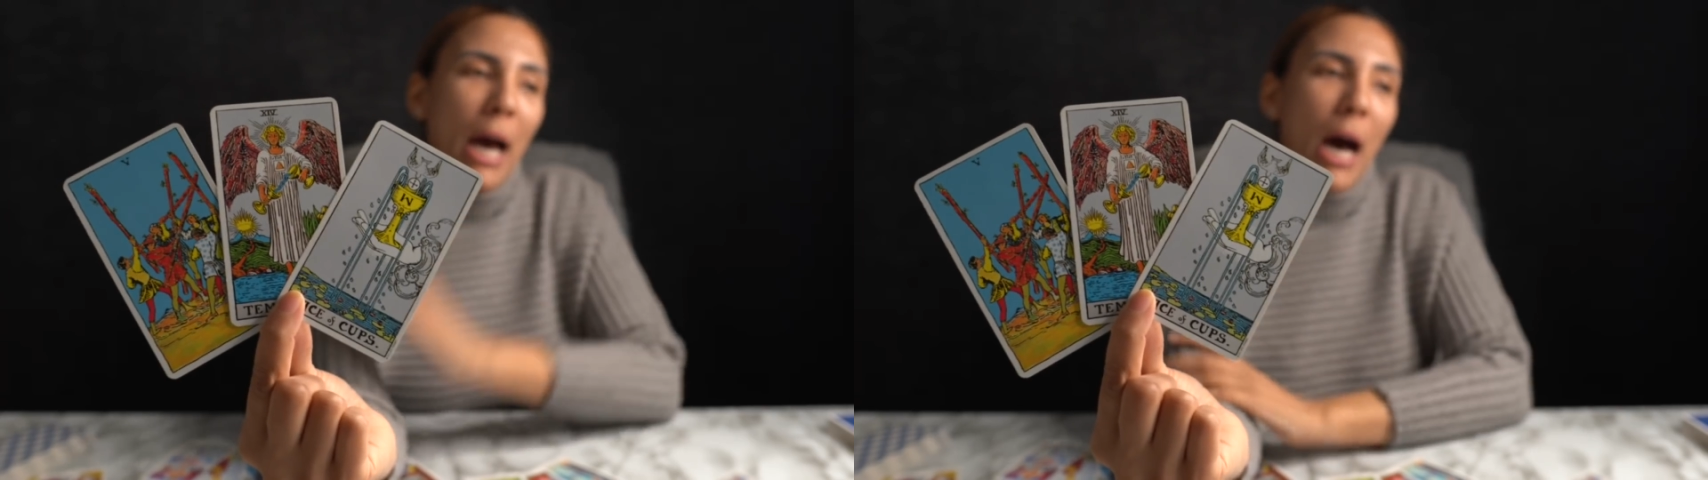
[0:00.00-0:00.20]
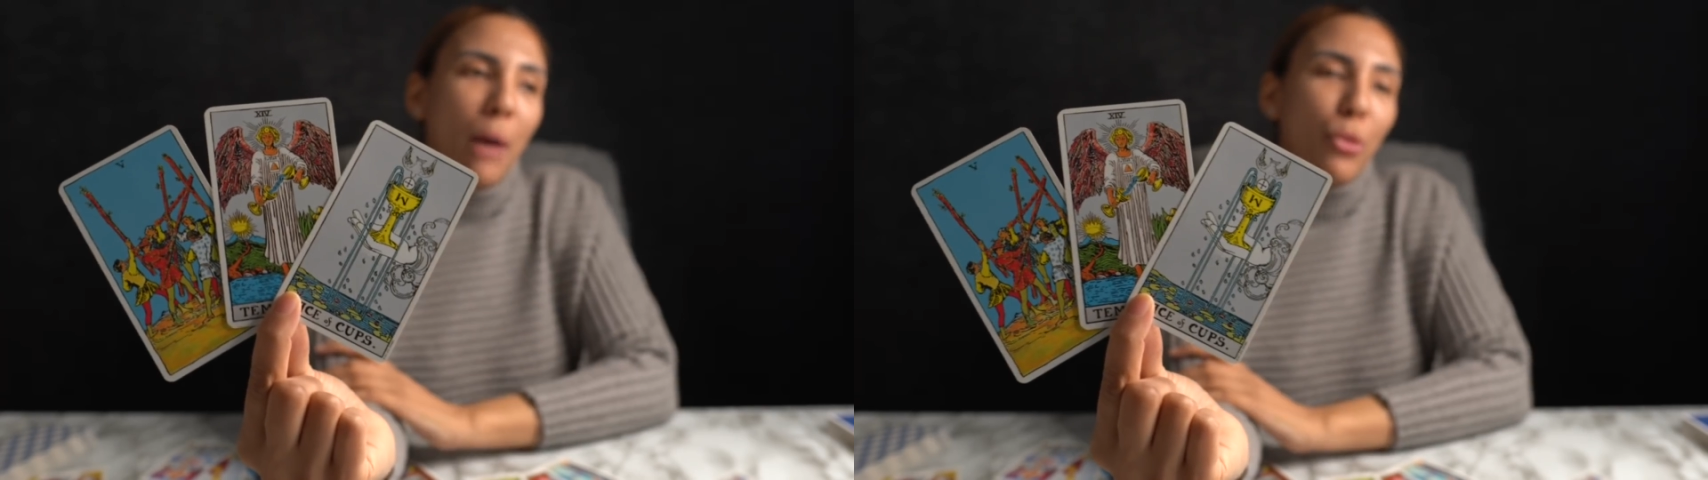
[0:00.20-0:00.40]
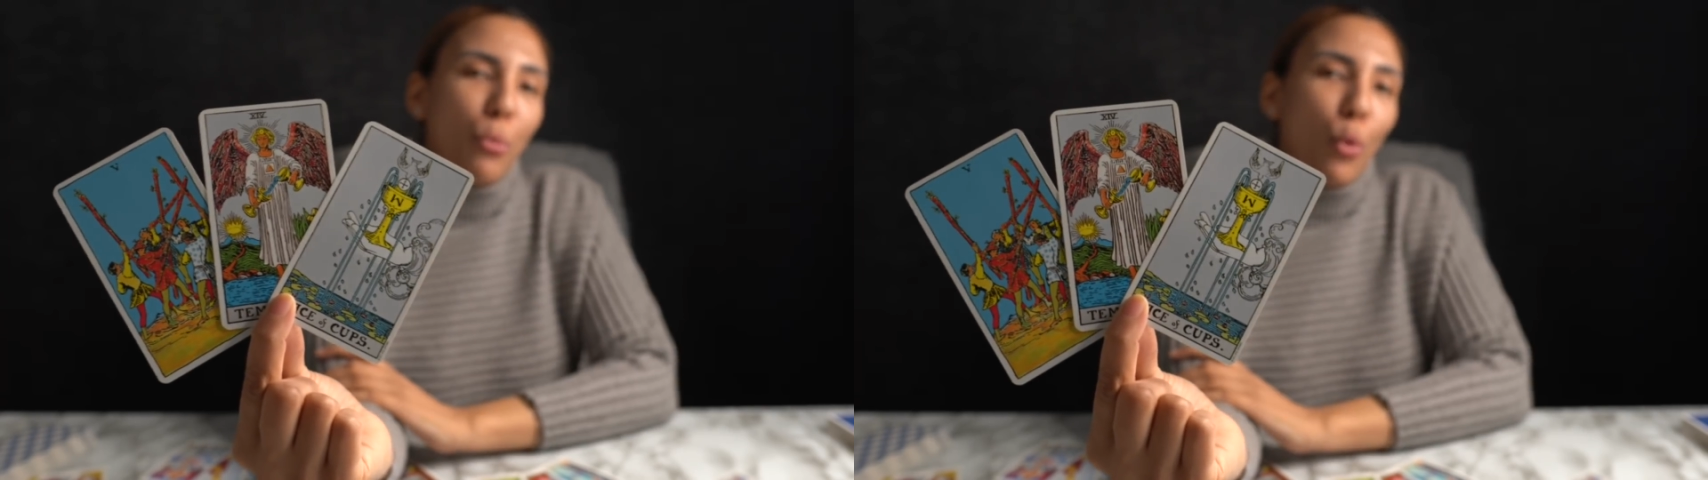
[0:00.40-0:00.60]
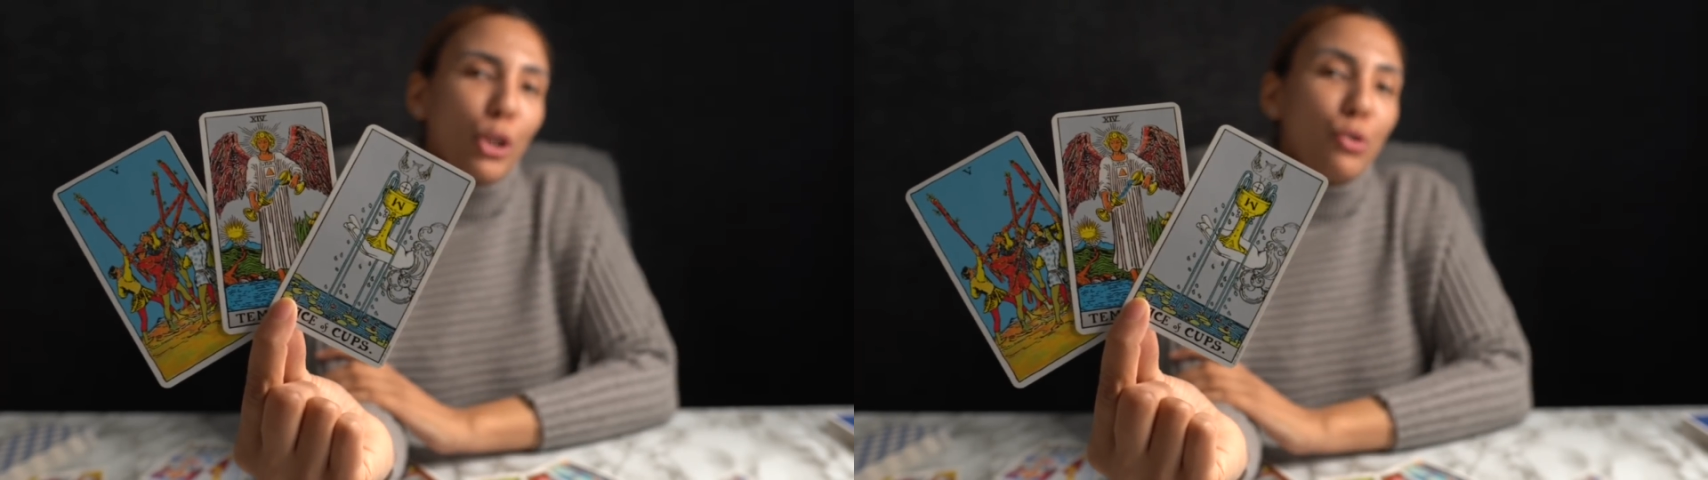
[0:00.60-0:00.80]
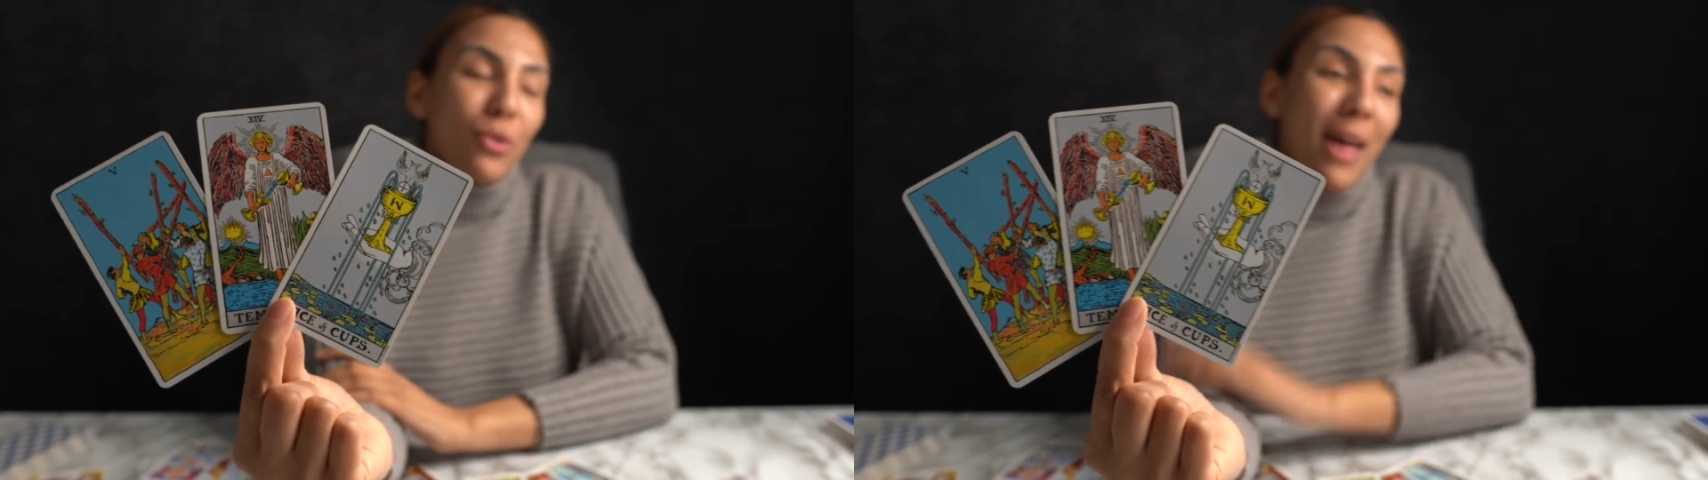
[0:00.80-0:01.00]
The more
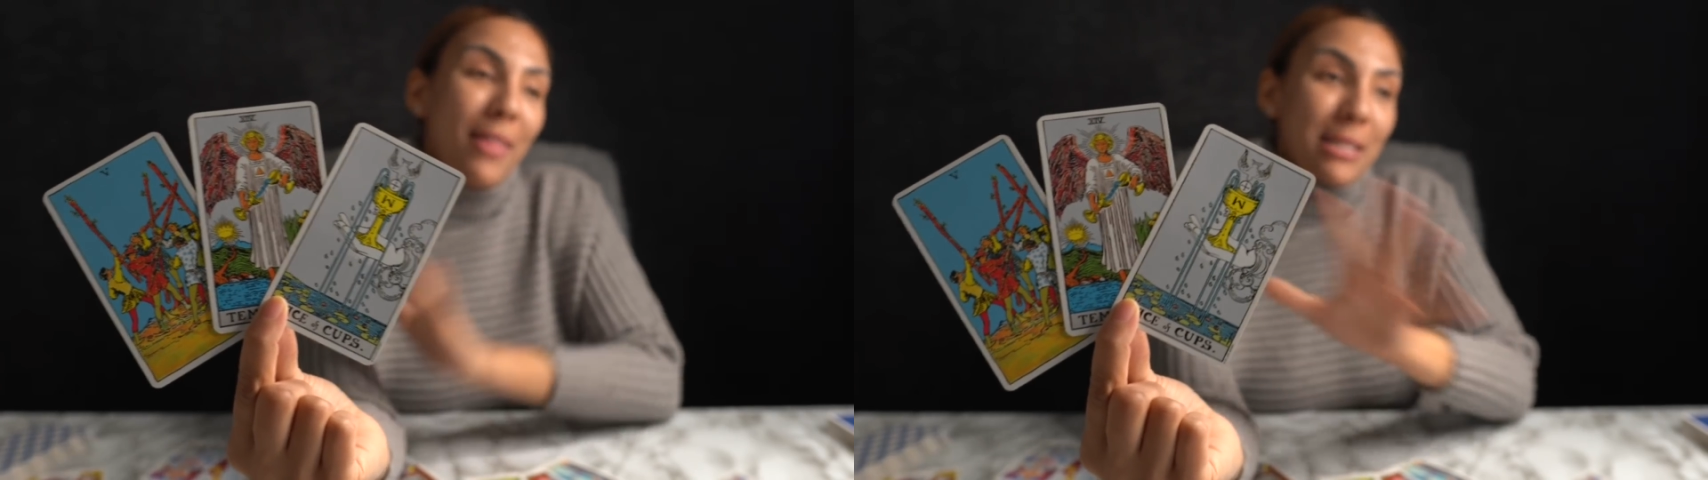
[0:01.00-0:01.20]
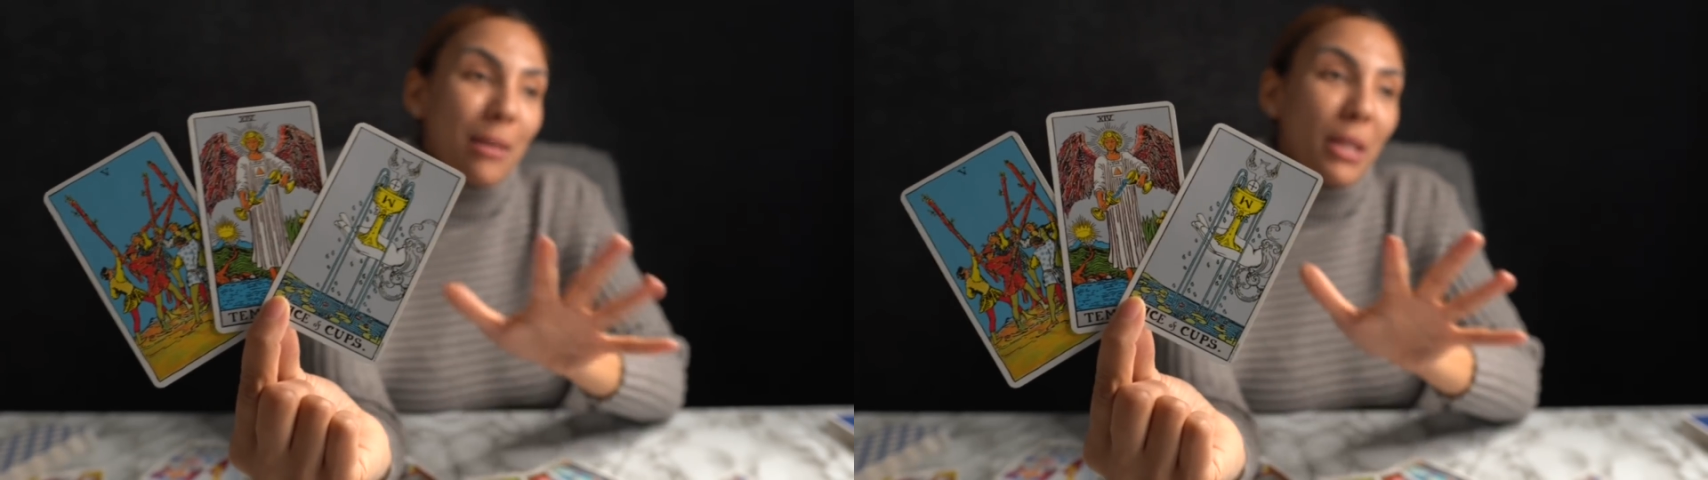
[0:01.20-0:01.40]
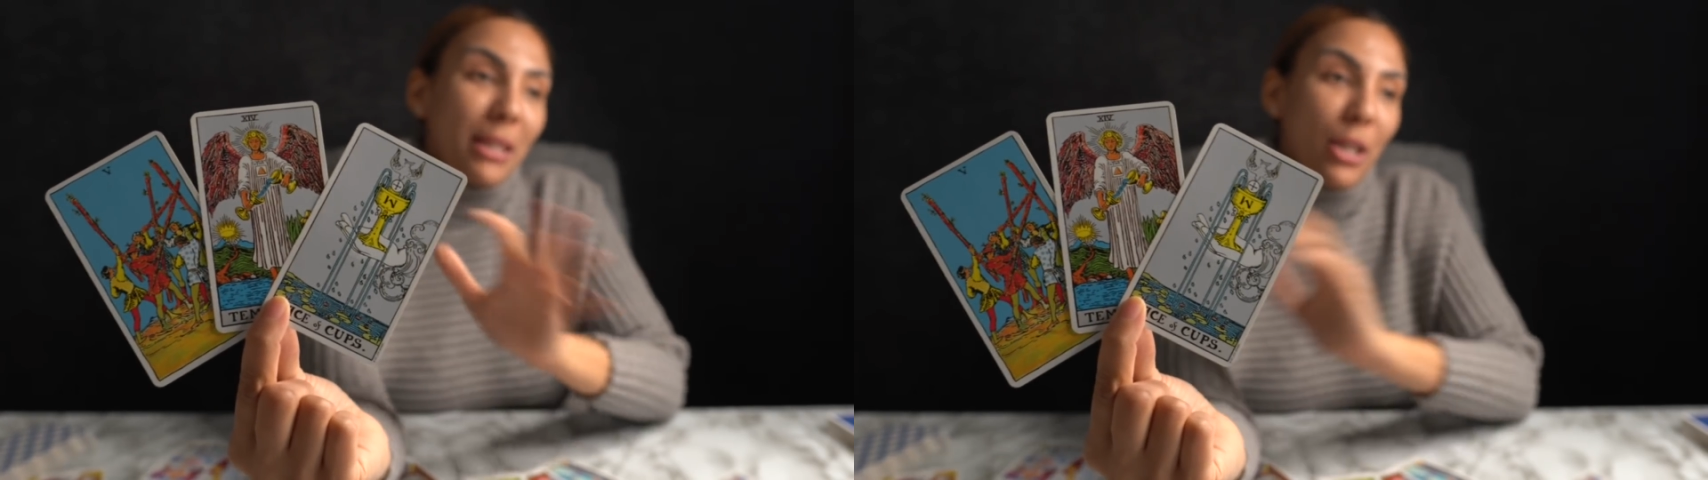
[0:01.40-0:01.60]
you do that, and that's something